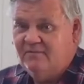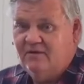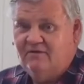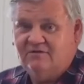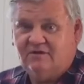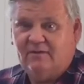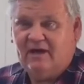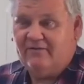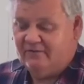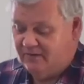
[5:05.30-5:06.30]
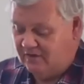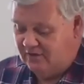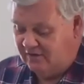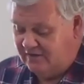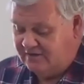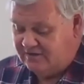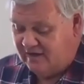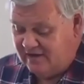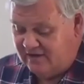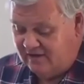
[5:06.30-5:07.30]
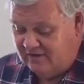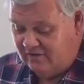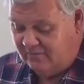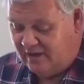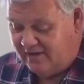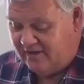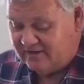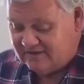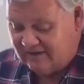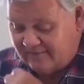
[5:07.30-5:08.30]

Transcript: It's a command from the Lord. Strengthen your brothers.